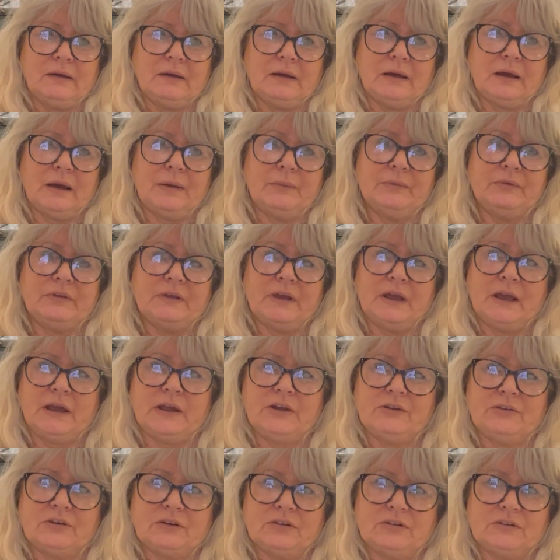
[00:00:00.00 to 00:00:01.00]
I was a
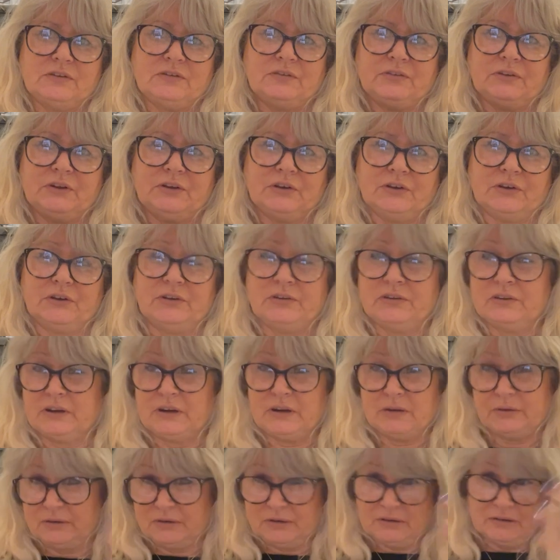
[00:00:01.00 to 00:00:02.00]
hairdresser for years. I
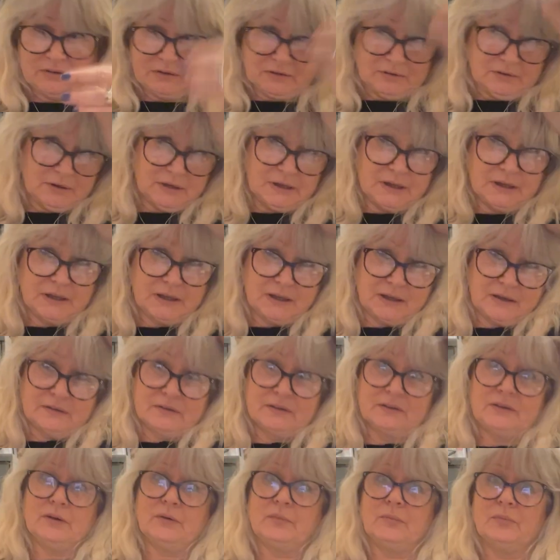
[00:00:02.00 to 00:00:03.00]
know it doesn't look like it because
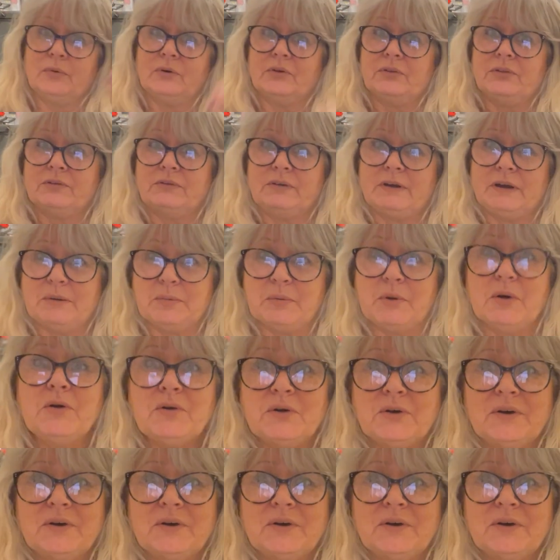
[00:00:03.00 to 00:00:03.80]
I don't bother anymore.